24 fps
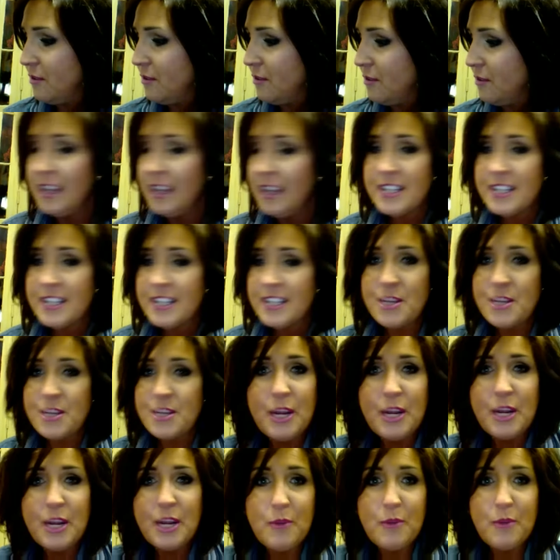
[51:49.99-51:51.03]
So anyone
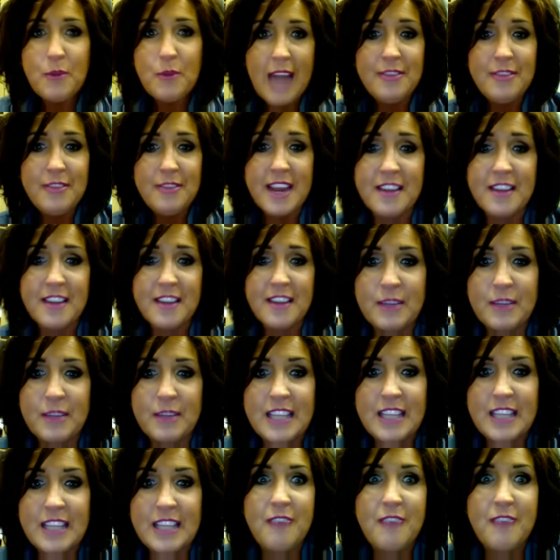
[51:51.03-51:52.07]
out there that would
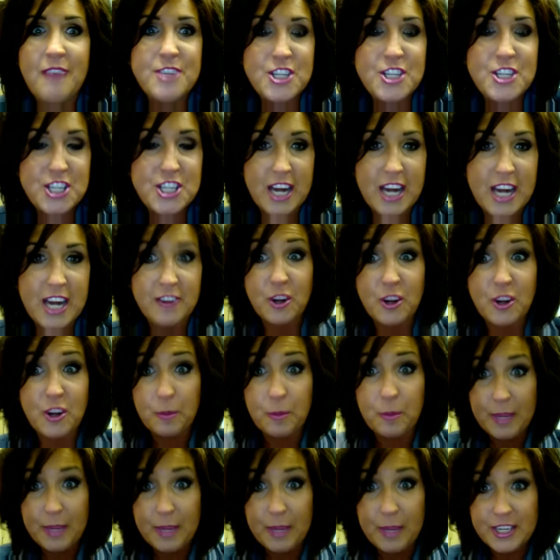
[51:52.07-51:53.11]
love to share their
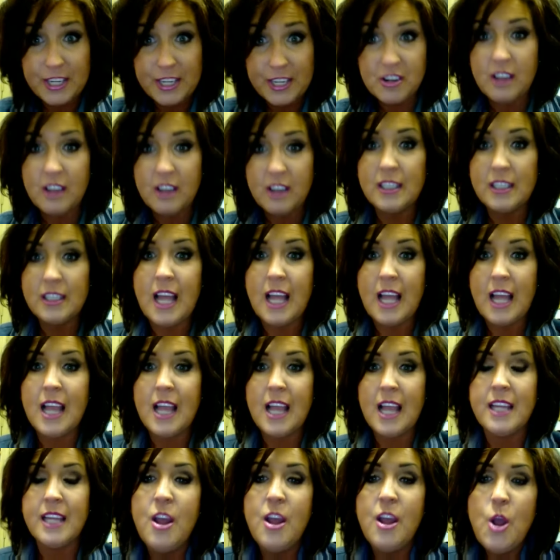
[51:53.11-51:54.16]
picture online
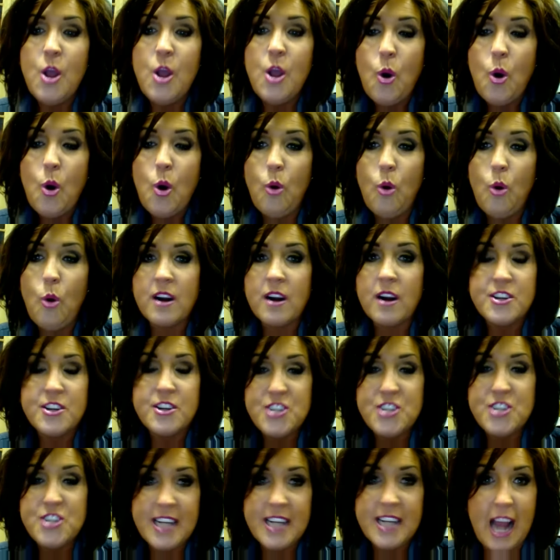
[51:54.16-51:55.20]
or just
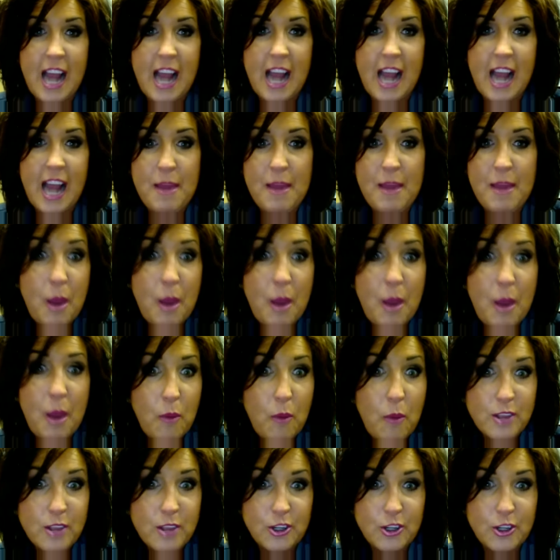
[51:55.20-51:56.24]
a comment about what you
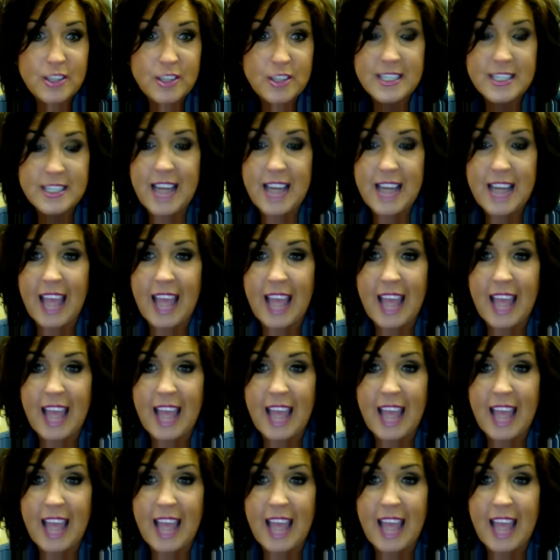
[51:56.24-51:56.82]
learned tonight.